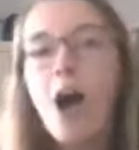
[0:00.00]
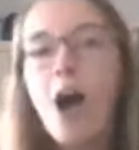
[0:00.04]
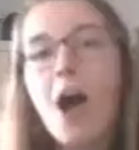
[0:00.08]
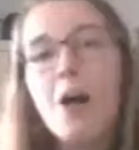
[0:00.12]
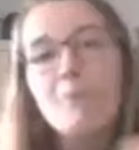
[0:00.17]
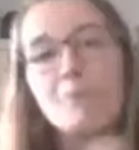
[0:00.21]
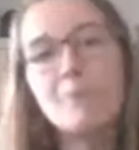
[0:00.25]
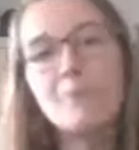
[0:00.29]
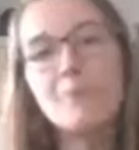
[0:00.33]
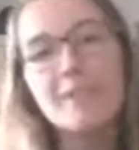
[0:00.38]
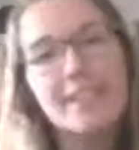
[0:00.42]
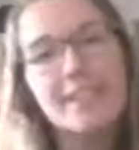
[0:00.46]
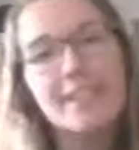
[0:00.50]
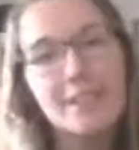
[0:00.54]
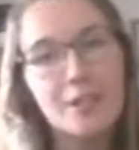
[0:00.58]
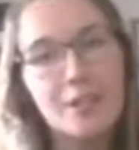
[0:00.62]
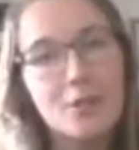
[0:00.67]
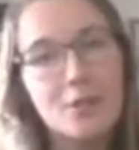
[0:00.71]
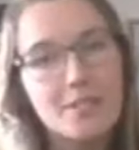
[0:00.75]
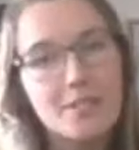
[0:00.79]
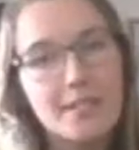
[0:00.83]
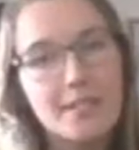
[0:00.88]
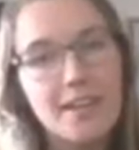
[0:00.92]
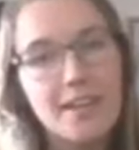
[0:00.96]
all really
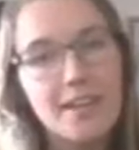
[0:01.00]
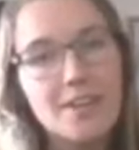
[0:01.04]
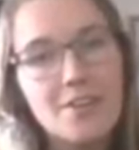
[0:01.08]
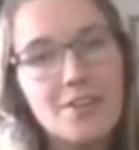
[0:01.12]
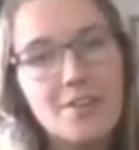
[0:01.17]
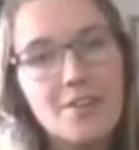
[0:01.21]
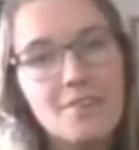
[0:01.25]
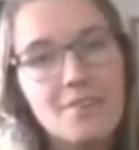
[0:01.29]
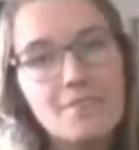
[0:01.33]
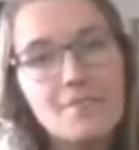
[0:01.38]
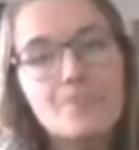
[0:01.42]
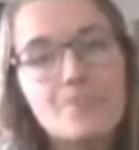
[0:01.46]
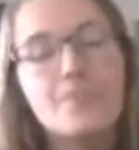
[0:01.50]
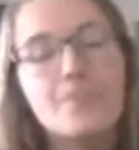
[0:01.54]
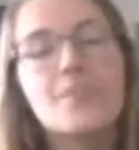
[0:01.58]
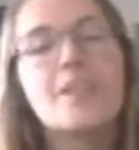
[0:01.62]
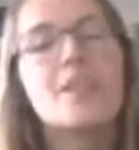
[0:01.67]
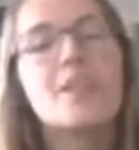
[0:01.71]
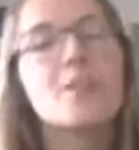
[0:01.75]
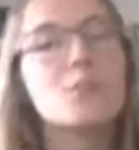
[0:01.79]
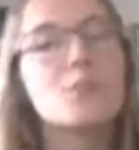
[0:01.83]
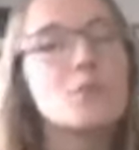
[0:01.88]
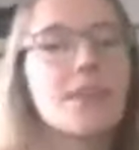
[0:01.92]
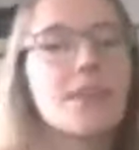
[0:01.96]
close together
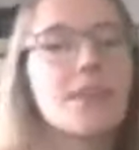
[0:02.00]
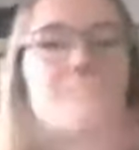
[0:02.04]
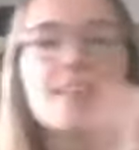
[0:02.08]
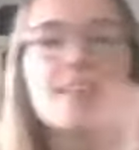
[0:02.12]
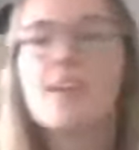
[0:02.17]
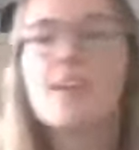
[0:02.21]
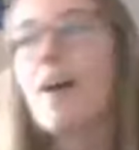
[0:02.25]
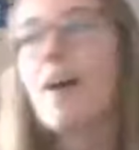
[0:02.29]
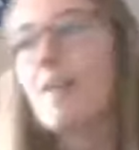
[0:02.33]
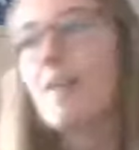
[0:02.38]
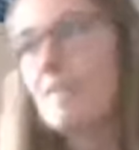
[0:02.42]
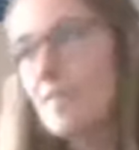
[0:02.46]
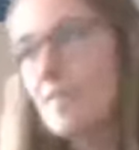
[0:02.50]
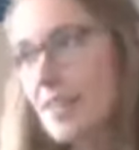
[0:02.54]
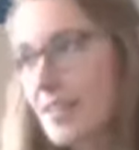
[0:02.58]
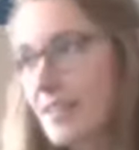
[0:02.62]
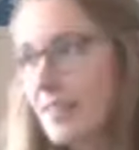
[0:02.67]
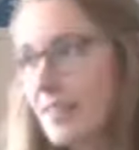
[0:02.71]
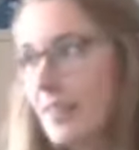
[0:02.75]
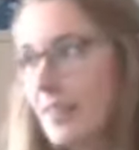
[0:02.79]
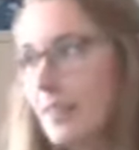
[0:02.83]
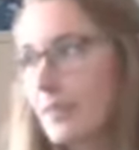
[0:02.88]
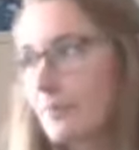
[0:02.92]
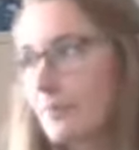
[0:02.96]
so that they all fit
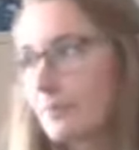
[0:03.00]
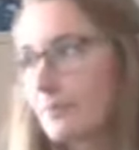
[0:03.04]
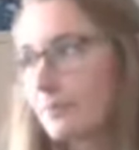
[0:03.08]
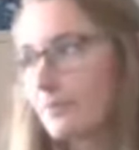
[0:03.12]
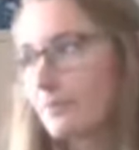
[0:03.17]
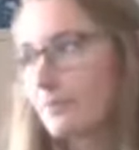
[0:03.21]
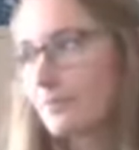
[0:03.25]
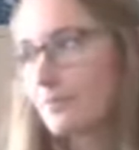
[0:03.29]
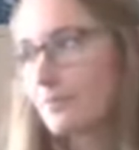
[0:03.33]
in there.